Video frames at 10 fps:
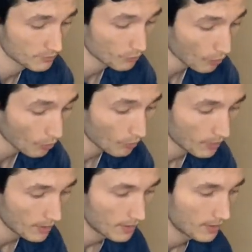roll,
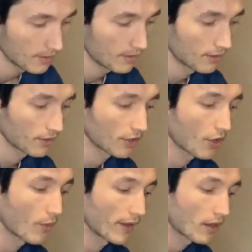
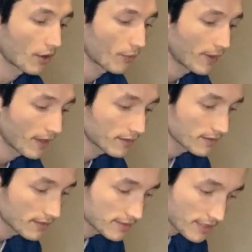going all the way onto
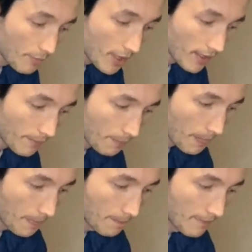the stomach.
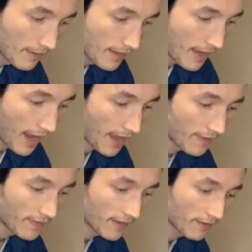
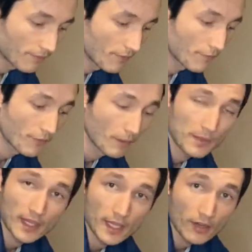And then from
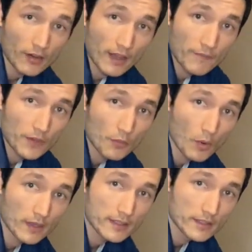here, if you
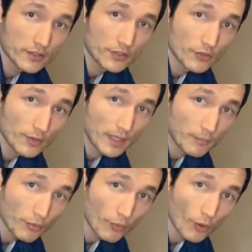wanted to do any
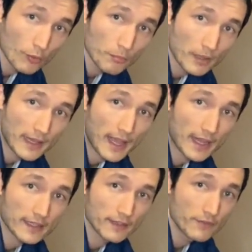prone play
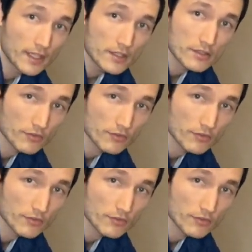activities, you